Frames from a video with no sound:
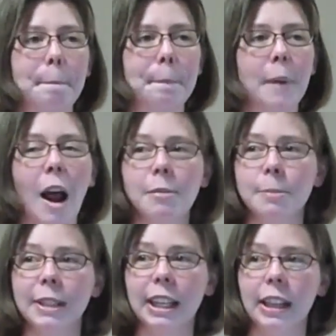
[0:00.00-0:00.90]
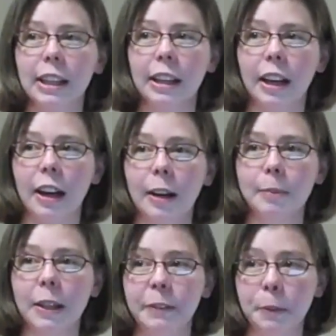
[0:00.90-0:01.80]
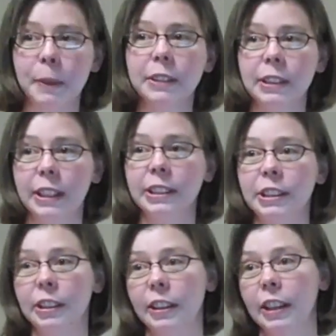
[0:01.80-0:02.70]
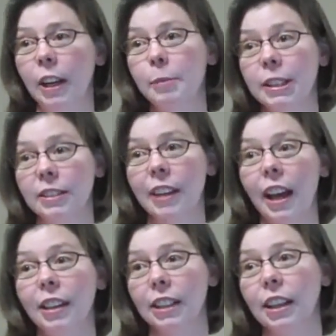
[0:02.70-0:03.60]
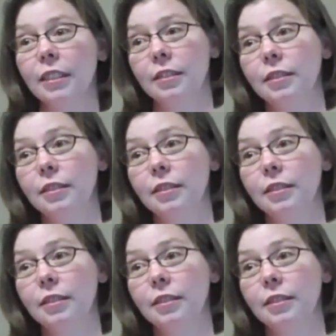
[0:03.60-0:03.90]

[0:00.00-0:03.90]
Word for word: Probably um, if you built it into your theme and styled it.